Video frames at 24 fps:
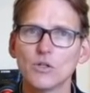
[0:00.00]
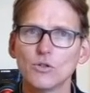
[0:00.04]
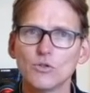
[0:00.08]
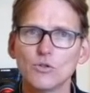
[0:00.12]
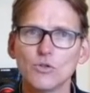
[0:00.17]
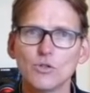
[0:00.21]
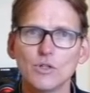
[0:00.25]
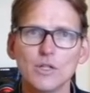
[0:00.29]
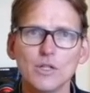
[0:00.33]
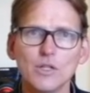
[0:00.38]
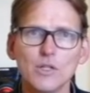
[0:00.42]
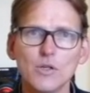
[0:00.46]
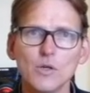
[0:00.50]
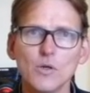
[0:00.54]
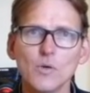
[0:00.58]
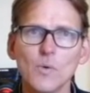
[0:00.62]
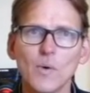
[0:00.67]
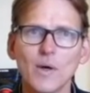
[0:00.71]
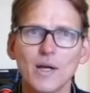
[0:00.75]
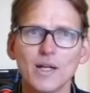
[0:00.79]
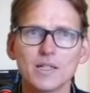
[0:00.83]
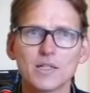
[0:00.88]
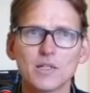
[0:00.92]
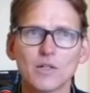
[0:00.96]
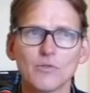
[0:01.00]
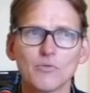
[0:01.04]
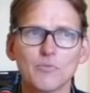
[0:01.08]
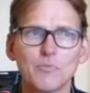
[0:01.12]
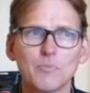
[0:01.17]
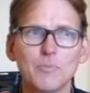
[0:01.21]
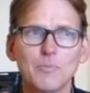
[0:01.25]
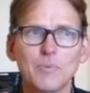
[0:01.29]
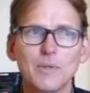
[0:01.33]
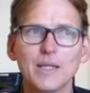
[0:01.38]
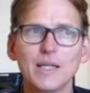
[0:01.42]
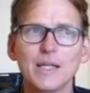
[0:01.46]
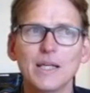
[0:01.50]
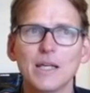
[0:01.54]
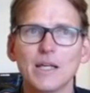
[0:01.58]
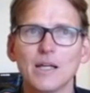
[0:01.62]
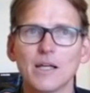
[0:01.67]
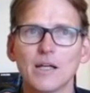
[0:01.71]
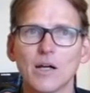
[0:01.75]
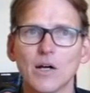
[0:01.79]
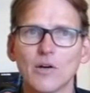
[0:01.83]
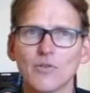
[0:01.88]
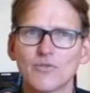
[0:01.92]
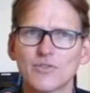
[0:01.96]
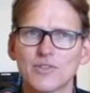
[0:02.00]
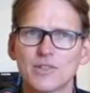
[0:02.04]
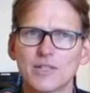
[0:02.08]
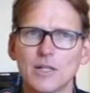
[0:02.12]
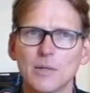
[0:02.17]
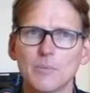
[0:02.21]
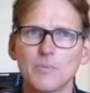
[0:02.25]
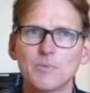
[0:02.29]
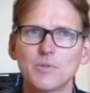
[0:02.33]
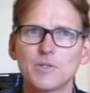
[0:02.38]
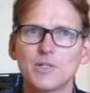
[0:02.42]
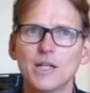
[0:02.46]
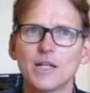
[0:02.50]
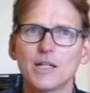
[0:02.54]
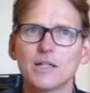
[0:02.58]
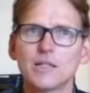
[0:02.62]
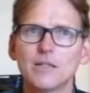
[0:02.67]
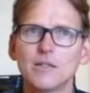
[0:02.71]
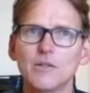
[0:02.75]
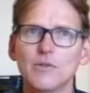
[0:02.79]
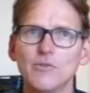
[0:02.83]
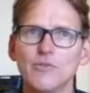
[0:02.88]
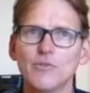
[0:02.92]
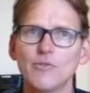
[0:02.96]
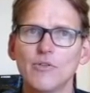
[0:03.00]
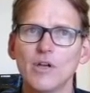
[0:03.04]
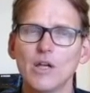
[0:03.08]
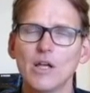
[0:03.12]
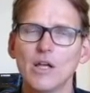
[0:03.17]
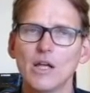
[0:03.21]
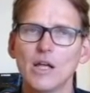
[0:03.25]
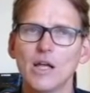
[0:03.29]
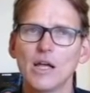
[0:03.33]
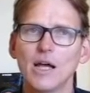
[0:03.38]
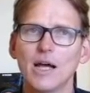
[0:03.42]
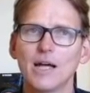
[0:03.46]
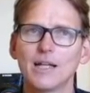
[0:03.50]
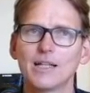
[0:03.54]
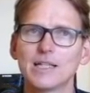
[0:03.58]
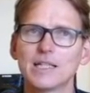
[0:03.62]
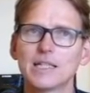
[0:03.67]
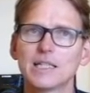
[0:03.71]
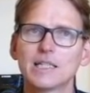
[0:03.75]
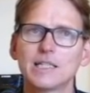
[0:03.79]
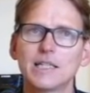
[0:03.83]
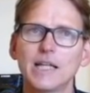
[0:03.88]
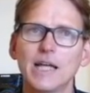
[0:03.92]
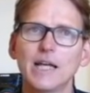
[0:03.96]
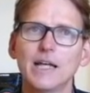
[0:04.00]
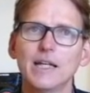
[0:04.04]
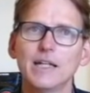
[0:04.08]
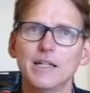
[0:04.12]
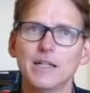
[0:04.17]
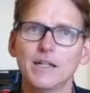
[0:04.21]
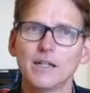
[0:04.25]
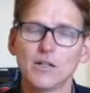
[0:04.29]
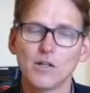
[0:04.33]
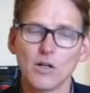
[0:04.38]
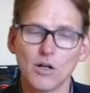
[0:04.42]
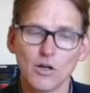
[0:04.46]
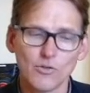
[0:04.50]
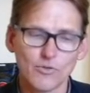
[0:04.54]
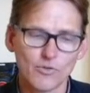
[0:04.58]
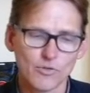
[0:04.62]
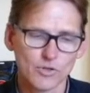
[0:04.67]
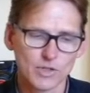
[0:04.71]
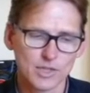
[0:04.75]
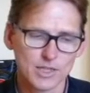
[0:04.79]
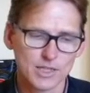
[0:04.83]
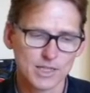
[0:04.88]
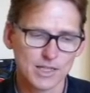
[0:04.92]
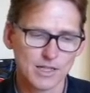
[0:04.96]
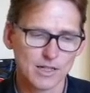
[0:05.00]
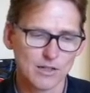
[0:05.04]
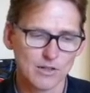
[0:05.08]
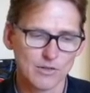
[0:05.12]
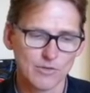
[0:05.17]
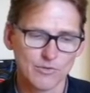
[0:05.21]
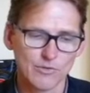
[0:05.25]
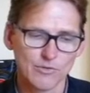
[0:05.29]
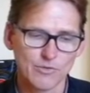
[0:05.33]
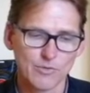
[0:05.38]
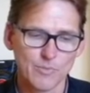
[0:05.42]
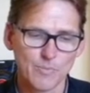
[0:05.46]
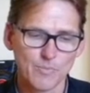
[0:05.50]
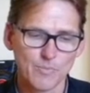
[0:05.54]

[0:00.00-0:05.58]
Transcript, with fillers: to new ways of being, of subjective understanding of yourself.